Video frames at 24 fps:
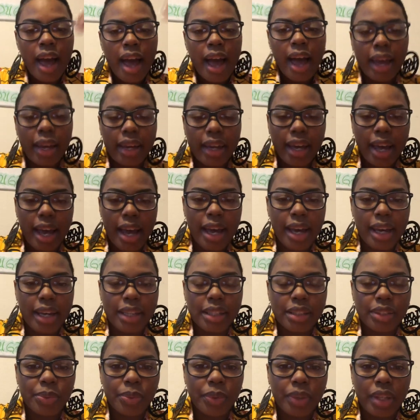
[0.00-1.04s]
Hi
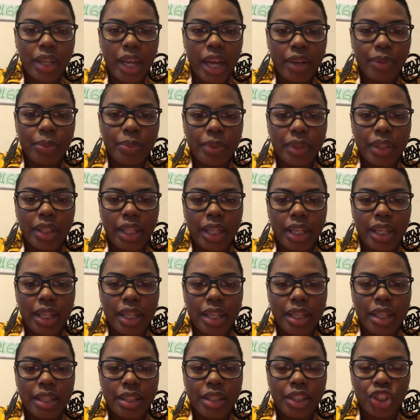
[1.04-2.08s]
guys, Real Life with
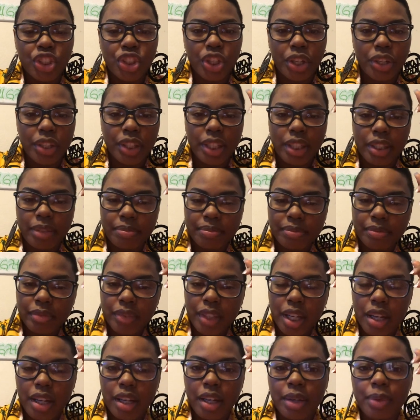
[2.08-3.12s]
Lynn, the journey.
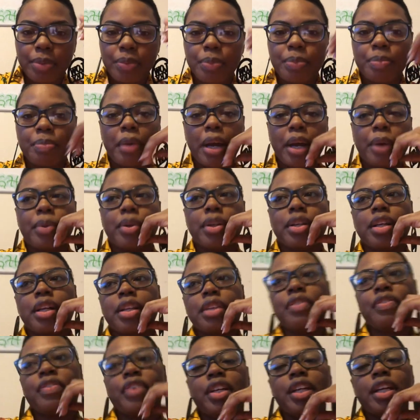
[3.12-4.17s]
Back with
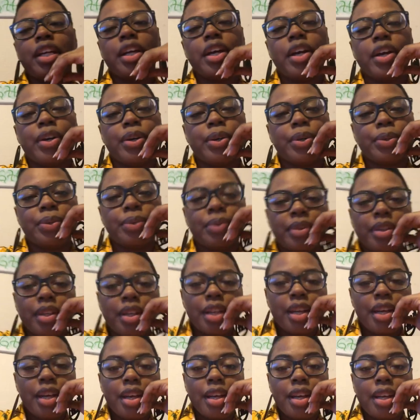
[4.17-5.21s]
another video.
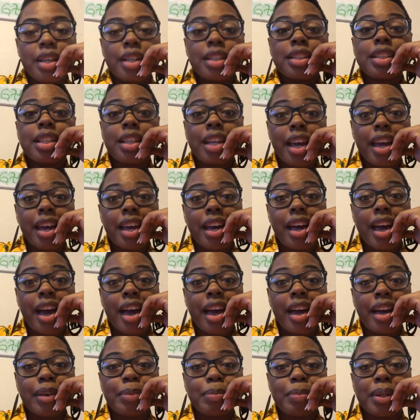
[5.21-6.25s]
Today I
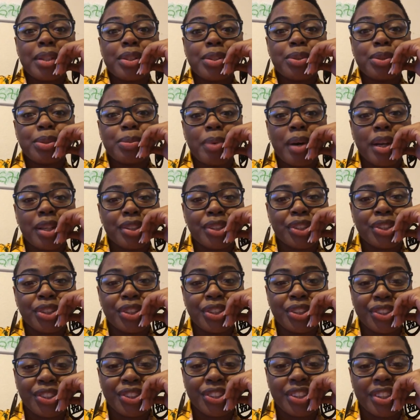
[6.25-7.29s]
have my two smallest
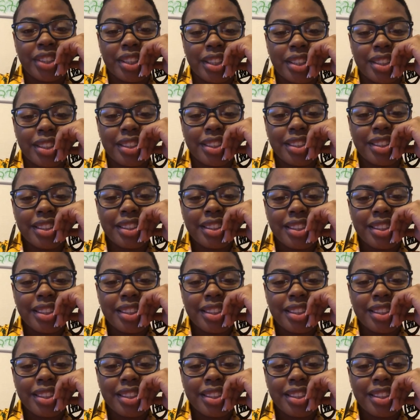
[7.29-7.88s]
children